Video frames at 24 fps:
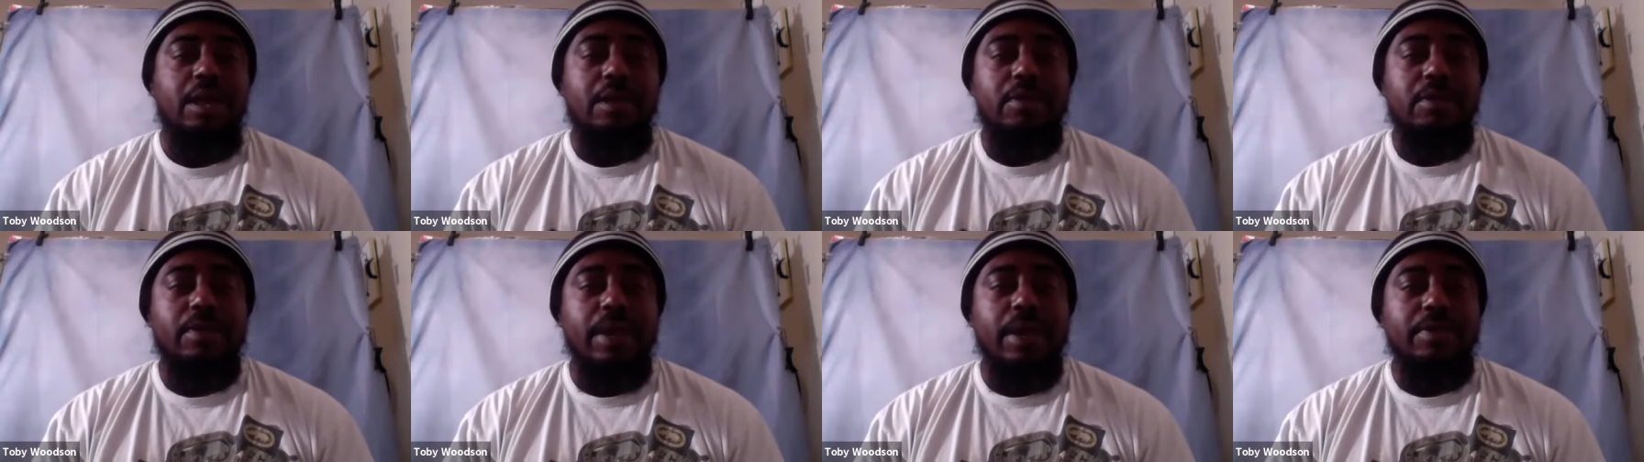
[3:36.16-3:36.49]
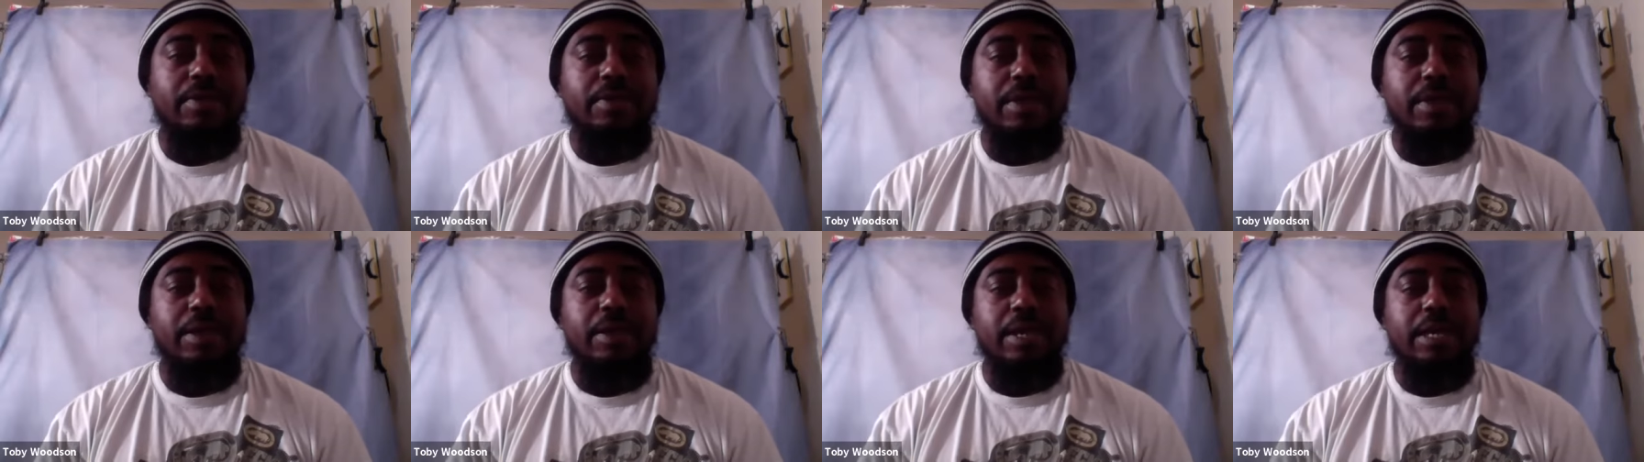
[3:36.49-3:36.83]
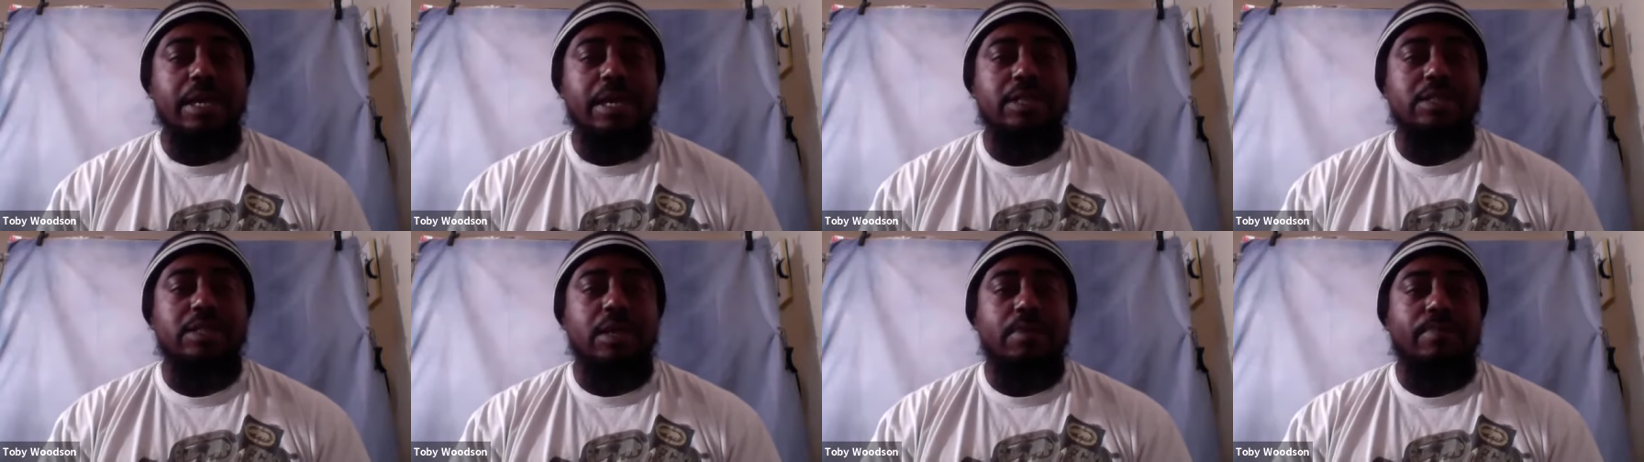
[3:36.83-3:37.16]
right? There
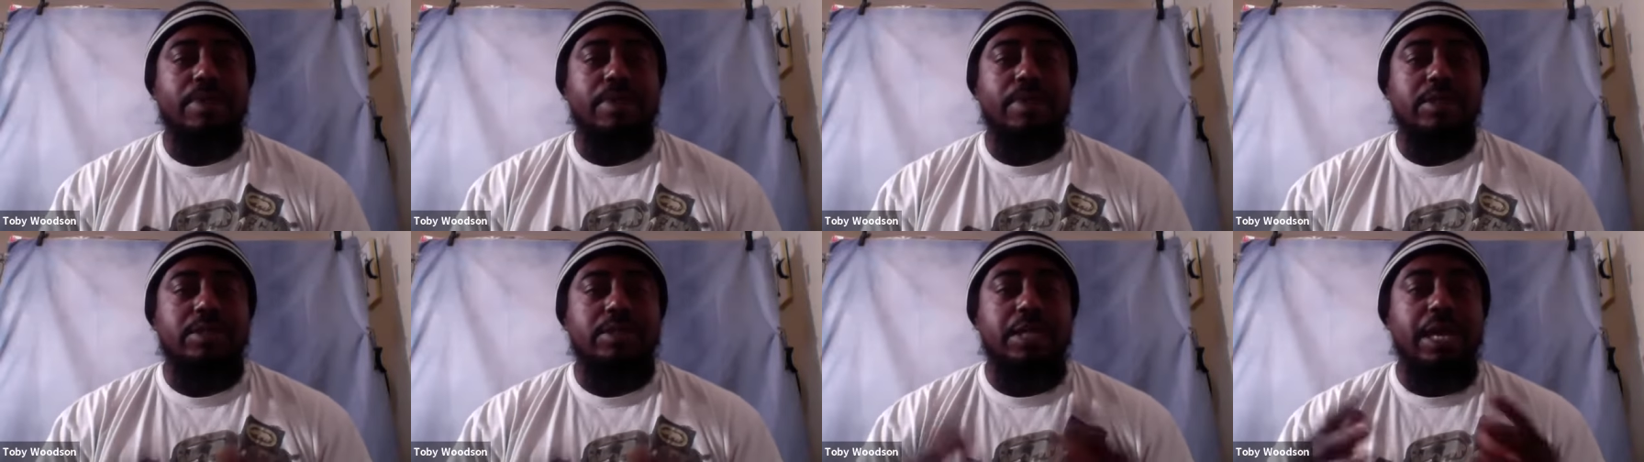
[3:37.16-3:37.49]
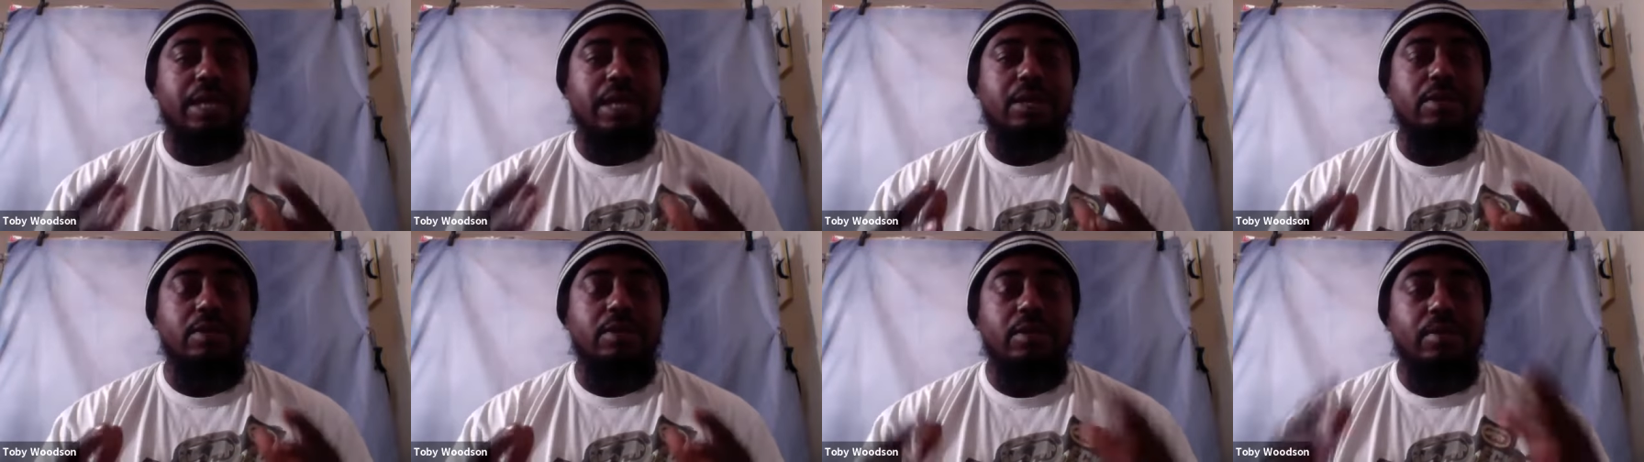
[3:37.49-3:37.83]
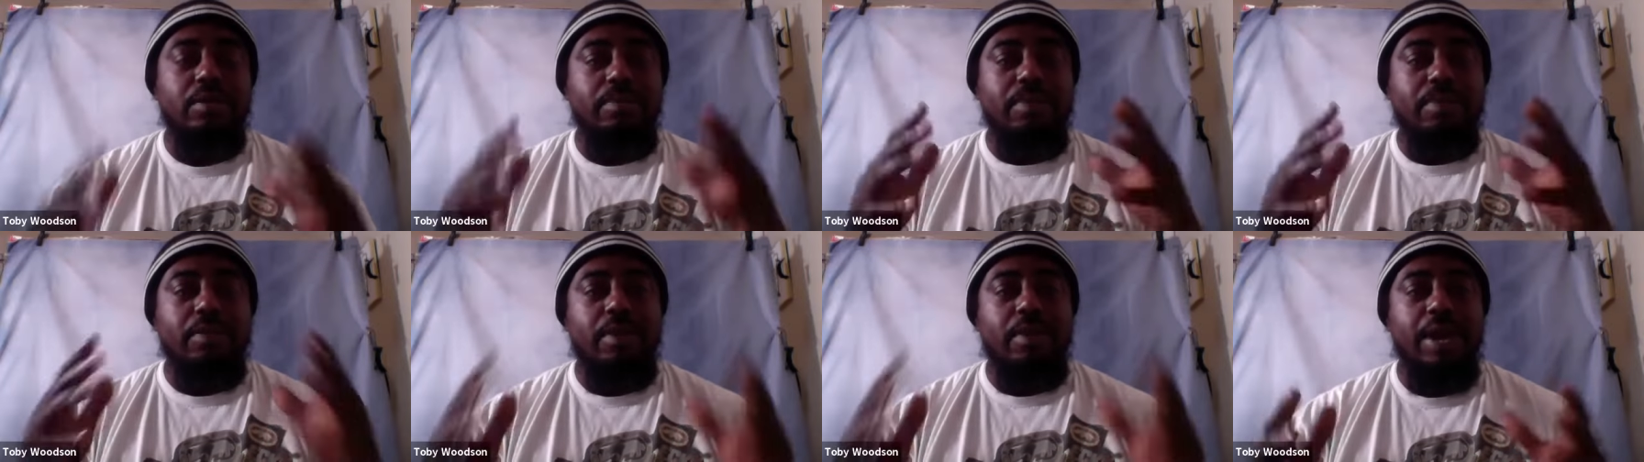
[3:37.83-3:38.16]
is a particular
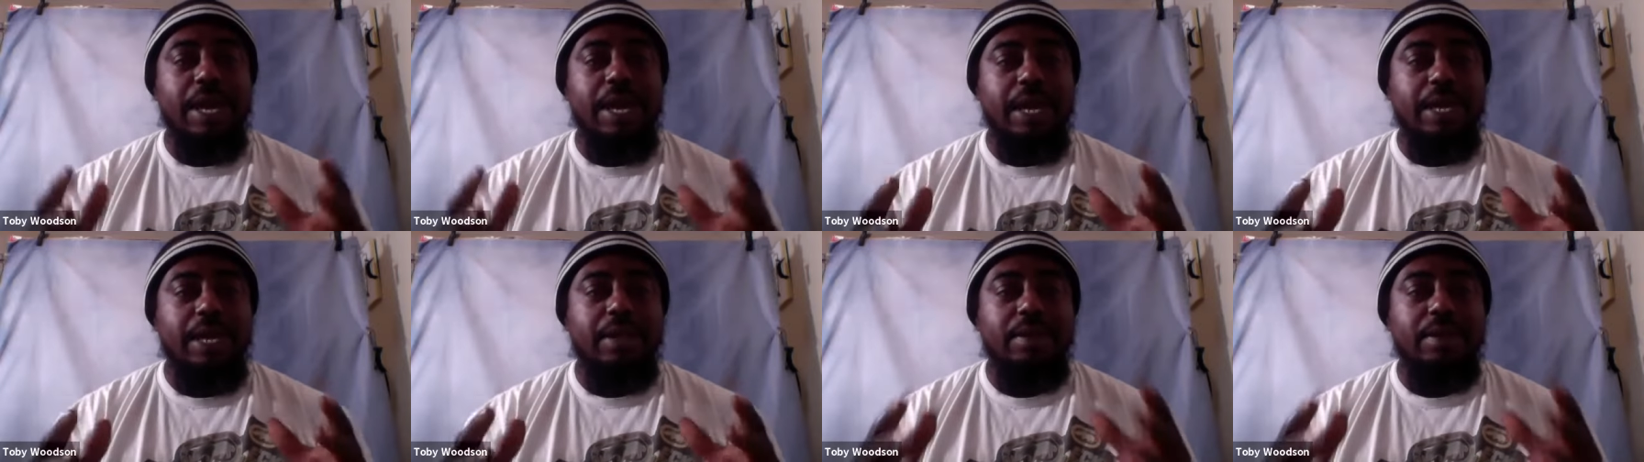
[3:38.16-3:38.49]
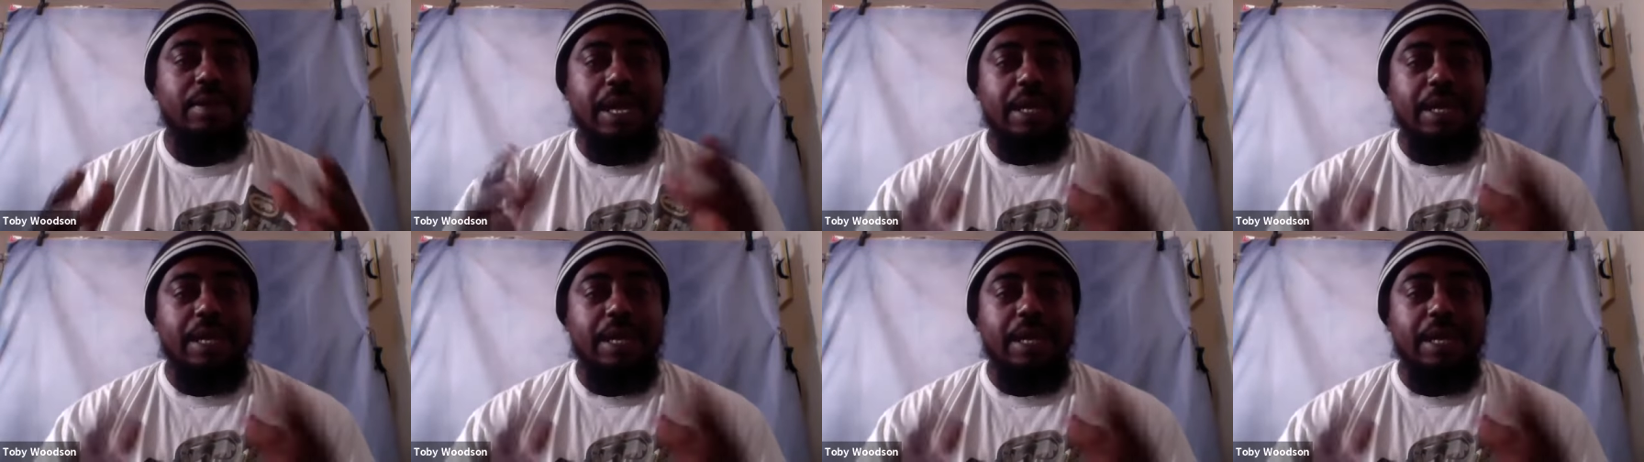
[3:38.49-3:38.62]
brand